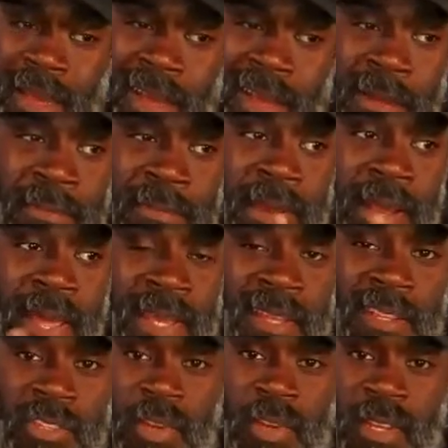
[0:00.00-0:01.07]
I'm not going to
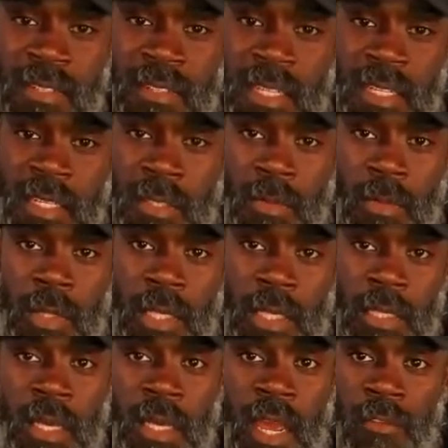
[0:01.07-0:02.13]
try to stick to the
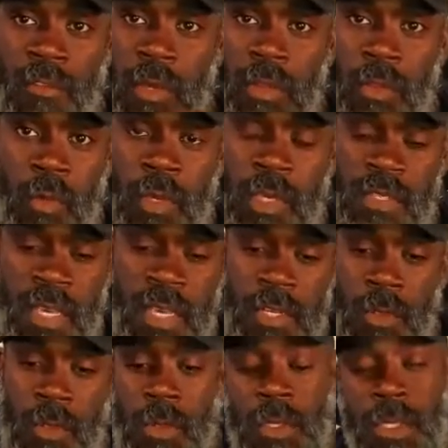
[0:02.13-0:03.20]
every other week
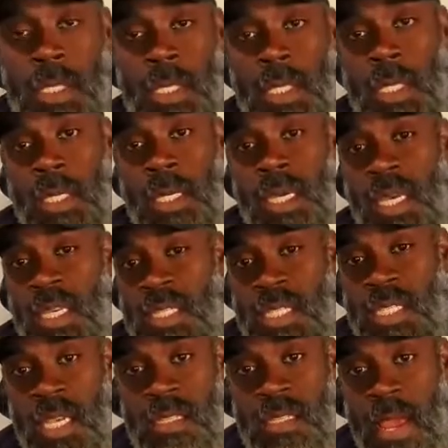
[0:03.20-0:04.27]
schedule. It's
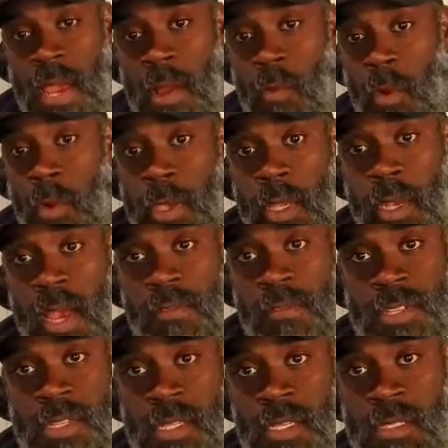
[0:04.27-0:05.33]
just not working.
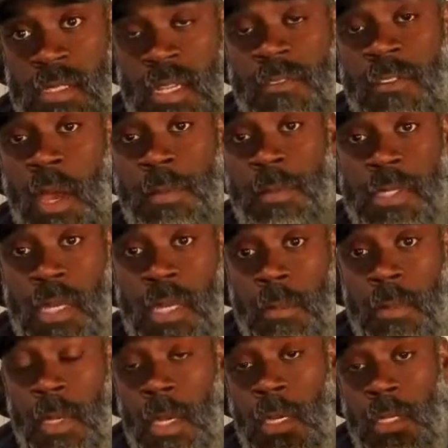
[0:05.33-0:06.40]
Obviously, stuff comes up.
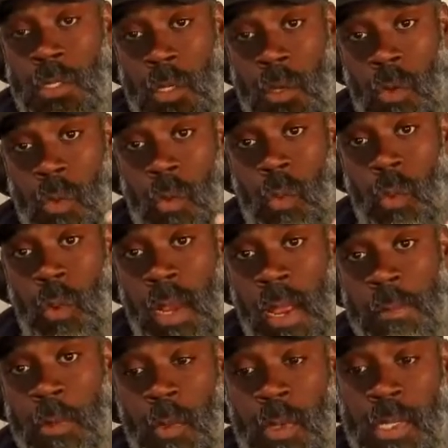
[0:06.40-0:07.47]
So what I'm
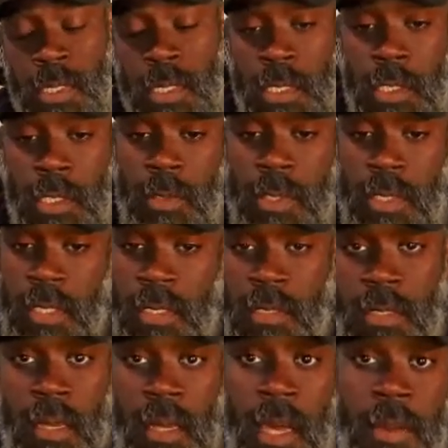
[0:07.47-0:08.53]
going to do is
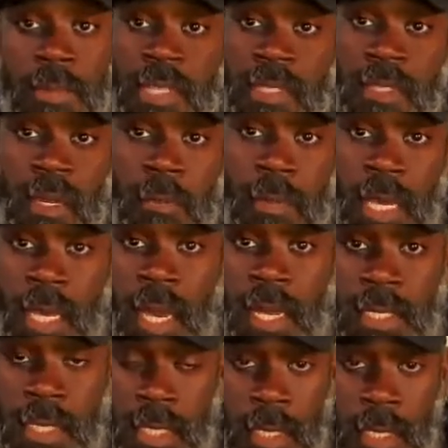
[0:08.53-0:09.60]
I'm just going to make
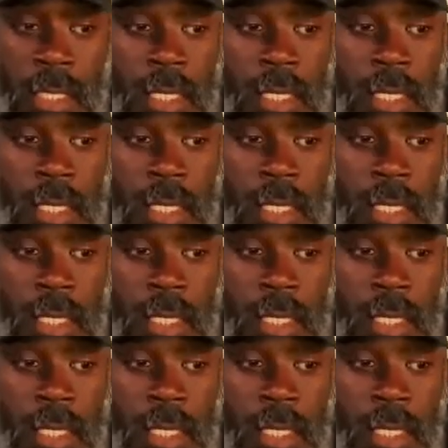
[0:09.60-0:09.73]
content,